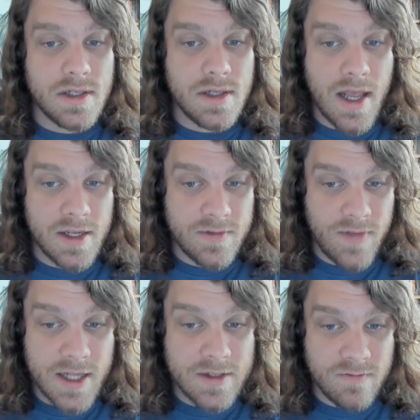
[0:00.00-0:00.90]
is
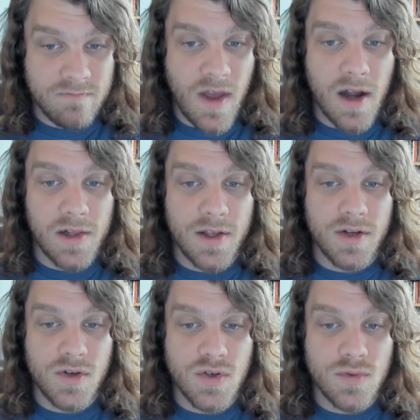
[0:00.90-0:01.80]
that's highly
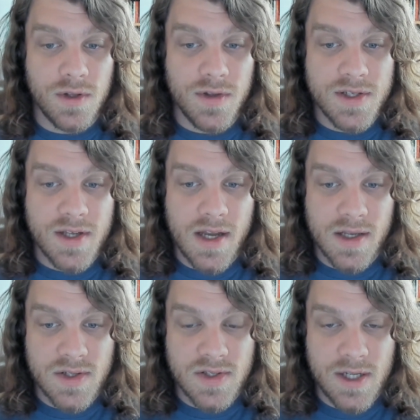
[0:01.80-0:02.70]
unusual, and this guy
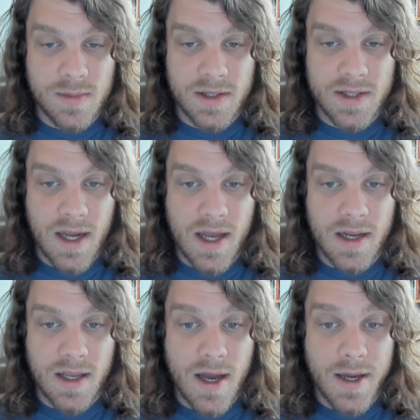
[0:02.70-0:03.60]
doesn't seem like that kind
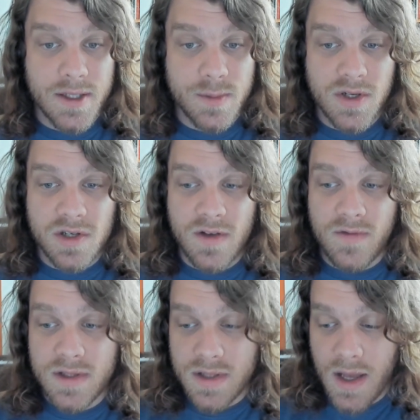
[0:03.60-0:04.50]
of guy, especially if
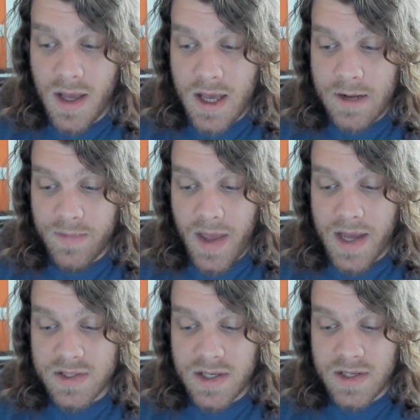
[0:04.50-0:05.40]
he's
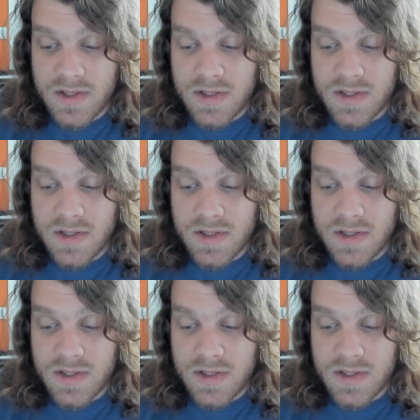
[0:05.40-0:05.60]
asking his